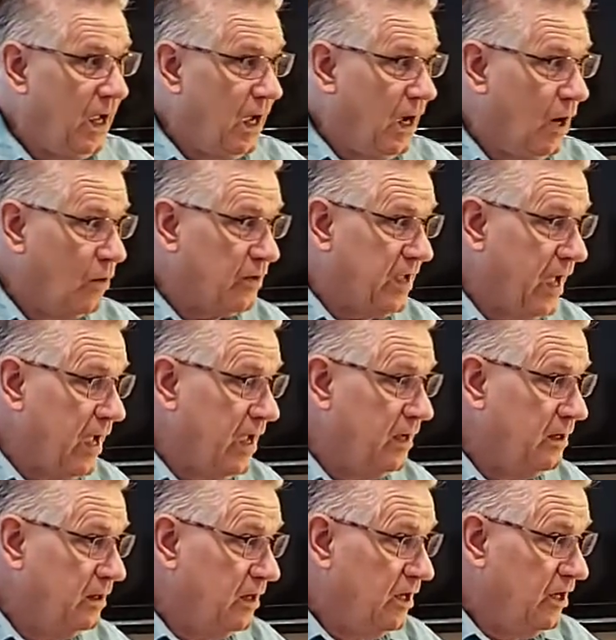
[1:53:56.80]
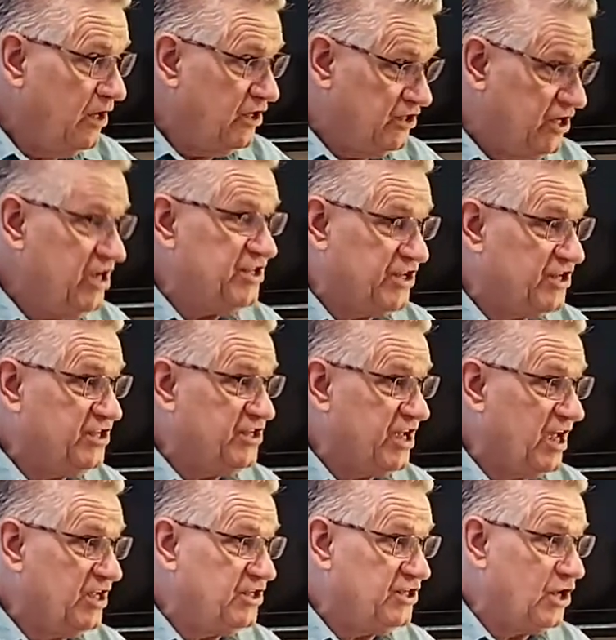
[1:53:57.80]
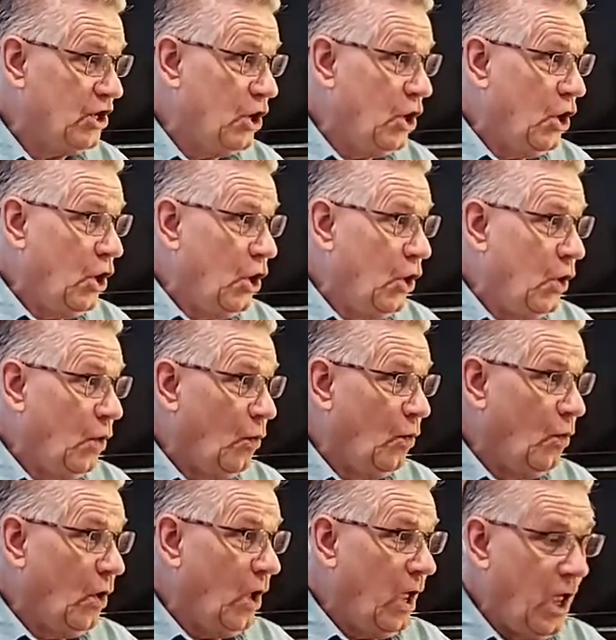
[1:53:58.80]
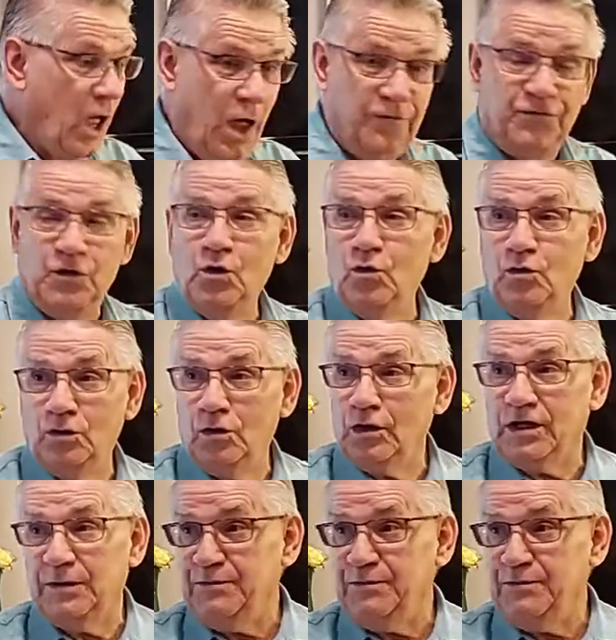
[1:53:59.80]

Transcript: Okay? And Jesus says, if you look at